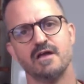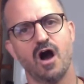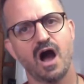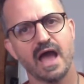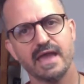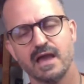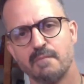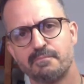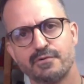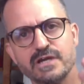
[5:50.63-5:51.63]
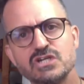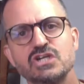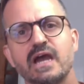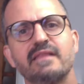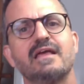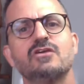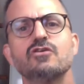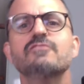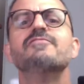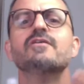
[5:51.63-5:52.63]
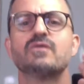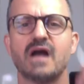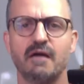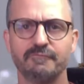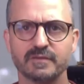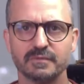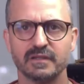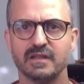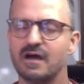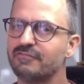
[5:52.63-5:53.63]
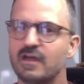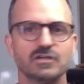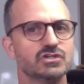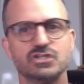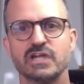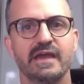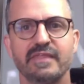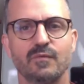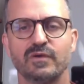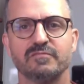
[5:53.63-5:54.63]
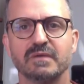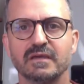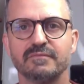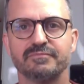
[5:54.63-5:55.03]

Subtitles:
I appreciate that you feel comfortable enough to share that with me.